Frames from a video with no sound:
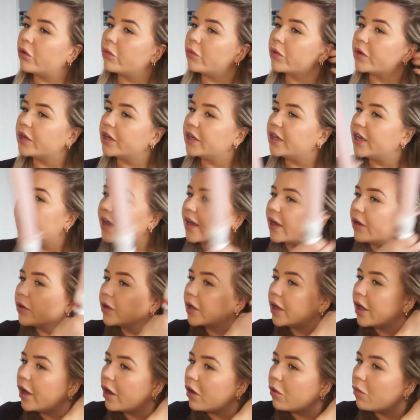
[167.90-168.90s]
we're going to take our
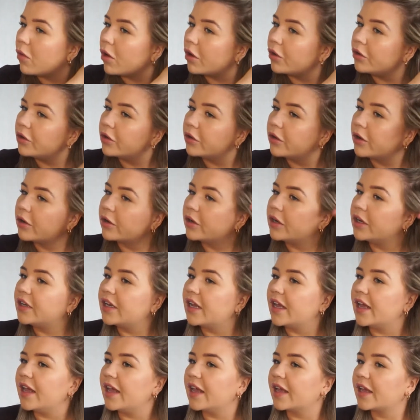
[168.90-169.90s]
curl wand. I'm going to
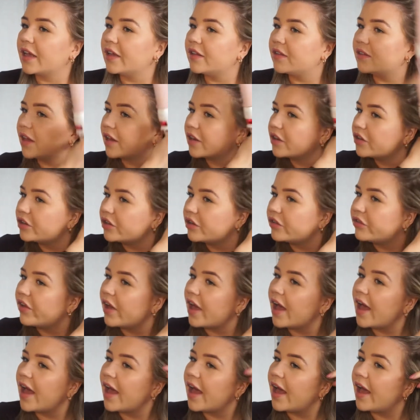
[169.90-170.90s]
take a section of
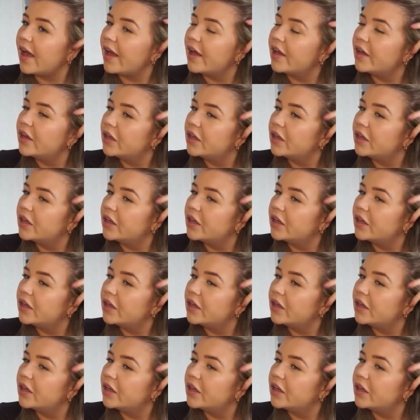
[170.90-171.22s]
hair